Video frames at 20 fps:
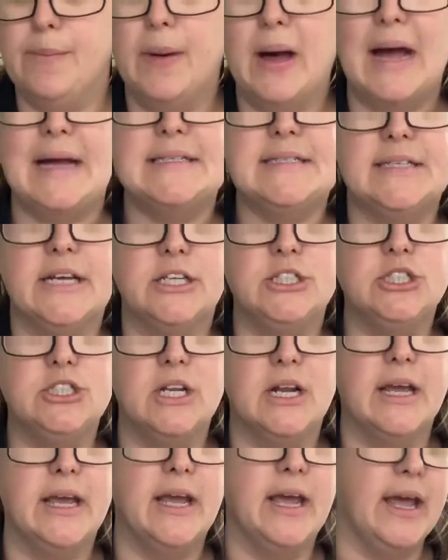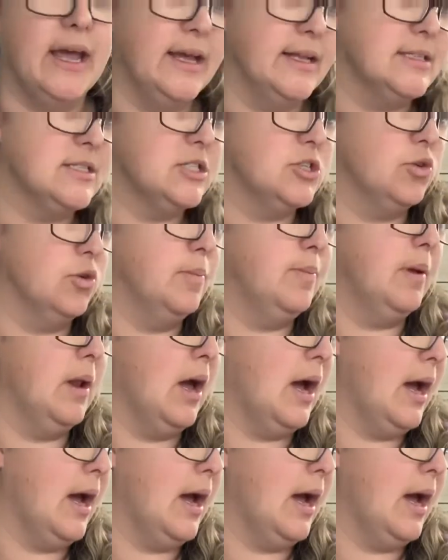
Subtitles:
but essentially it's to apply